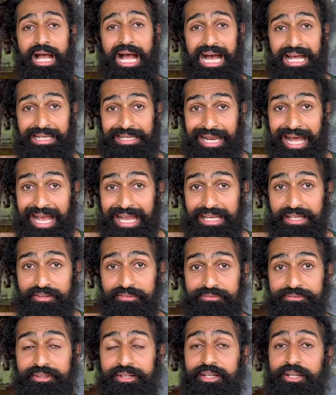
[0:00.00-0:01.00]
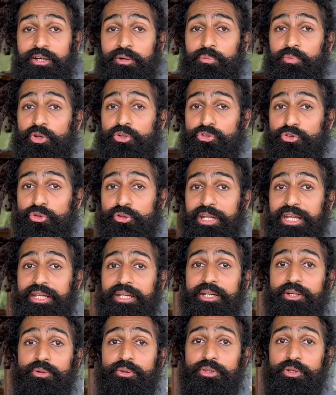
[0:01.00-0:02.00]
alive was to take
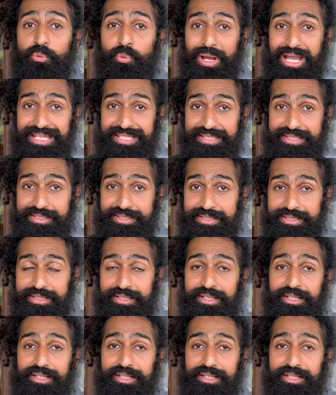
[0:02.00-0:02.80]
it to the West.